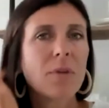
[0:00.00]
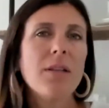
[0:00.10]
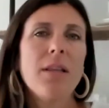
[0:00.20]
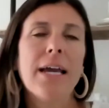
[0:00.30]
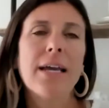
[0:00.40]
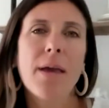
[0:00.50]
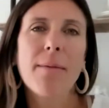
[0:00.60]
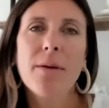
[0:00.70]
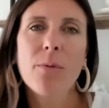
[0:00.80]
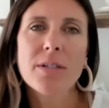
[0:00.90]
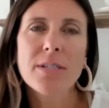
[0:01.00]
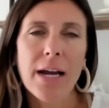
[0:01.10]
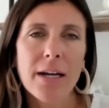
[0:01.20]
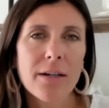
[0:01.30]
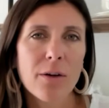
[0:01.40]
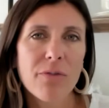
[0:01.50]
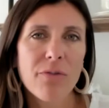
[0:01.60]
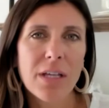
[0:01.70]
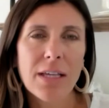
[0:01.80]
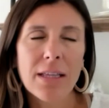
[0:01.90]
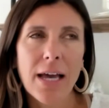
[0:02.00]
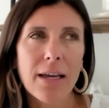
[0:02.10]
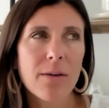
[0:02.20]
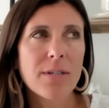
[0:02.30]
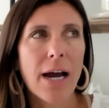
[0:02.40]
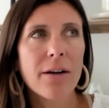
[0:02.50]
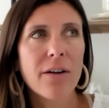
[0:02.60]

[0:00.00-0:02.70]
like maybe we're tired, or tired